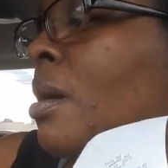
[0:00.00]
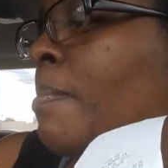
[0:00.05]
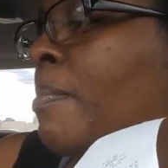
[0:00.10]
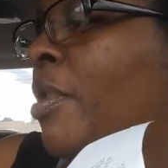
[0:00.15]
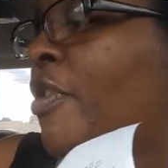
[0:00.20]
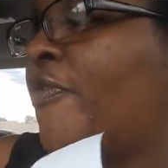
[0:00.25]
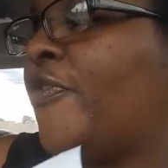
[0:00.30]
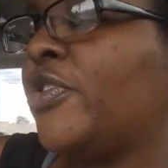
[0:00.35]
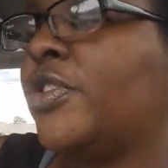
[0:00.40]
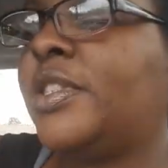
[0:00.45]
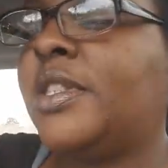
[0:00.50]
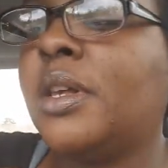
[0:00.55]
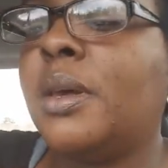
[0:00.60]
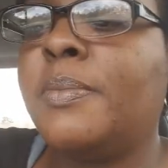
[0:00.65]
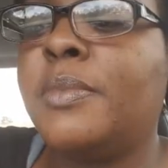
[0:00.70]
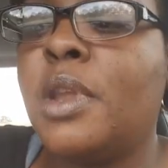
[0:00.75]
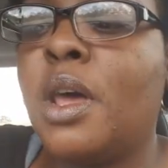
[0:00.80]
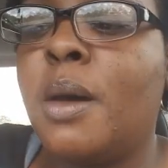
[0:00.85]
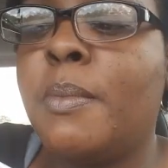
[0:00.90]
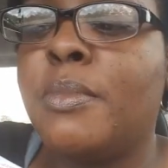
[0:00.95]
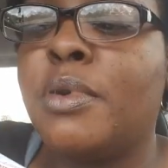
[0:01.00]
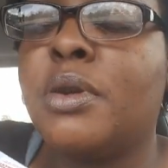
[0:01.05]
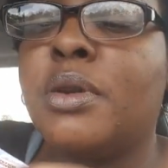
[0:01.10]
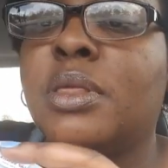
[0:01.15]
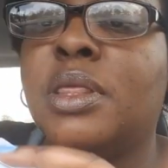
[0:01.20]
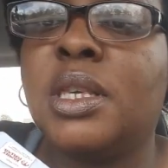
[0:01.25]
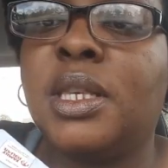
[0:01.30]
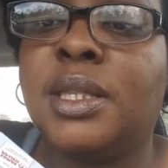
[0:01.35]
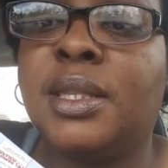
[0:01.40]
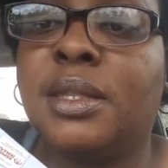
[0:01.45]
but for some
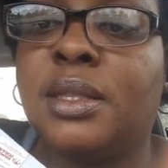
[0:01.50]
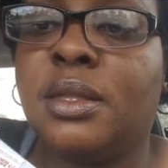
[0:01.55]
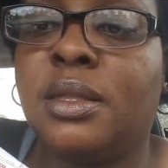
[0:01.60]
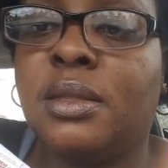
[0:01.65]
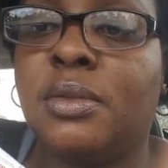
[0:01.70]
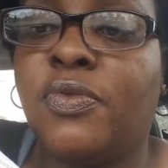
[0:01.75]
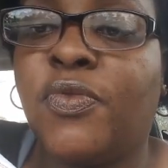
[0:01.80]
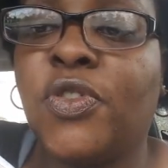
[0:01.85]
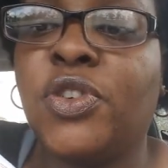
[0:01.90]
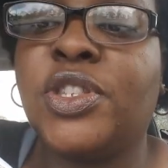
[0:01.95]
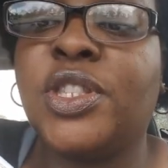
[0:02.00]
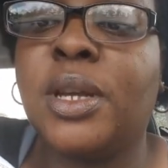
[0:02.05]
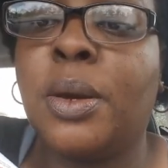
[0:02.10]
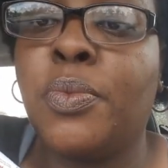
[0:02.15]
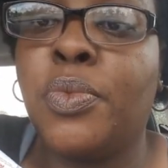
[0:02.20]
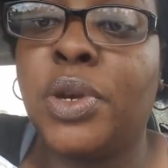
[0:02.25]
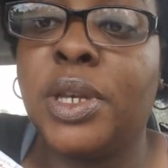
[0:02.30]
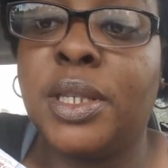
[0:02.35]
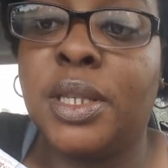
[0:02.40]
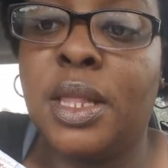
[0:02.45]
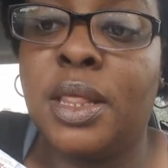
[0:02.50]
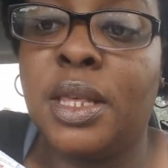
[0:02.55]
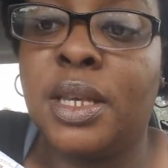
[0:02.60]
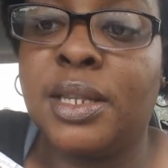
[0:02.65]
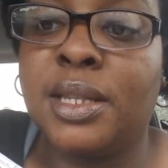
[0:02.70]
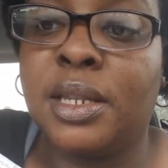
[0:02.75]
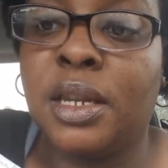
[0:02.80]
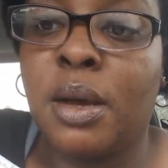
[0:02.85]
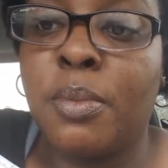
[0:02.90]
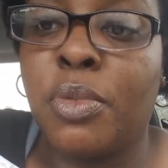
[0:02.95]
number, this, for some reason,
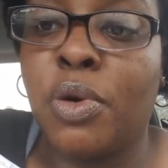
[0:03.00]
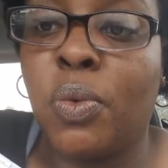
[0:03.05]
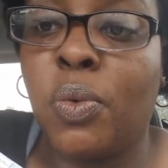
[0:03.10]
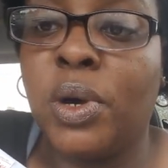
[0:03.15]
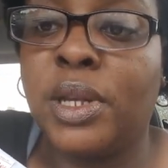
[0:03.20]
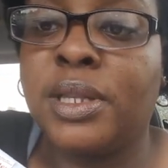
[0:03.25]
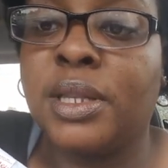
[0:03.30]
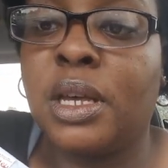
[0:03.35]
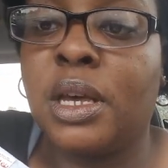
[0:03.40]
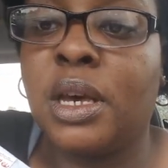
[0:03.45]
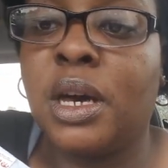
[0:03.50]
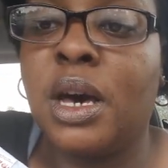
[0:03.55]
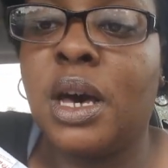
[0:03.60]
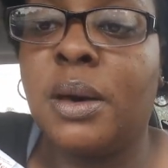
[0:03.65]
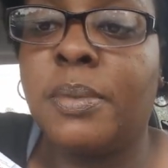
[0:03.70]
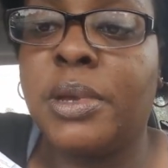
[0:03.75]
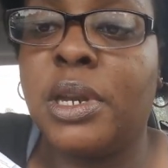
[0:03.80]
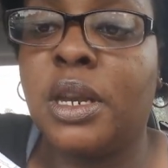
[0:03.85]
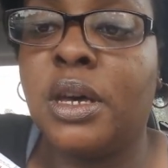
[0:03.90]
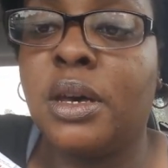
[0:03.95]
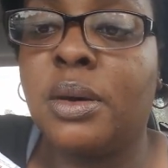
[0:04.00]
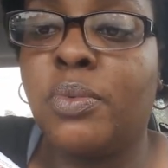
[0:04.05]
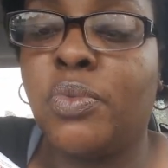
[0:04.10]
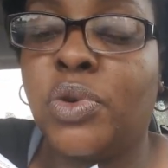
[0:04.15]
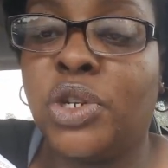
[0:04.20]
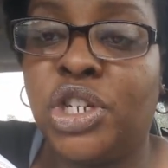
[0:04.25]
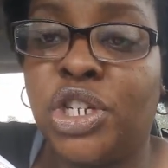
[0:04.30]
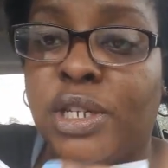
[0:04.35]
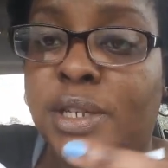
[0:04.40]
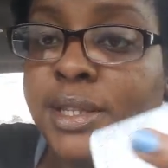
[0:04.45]
this number wasn't coming up
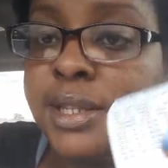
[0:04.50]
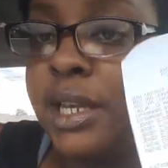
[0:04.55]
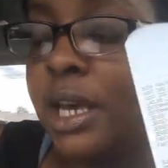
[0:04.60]
when she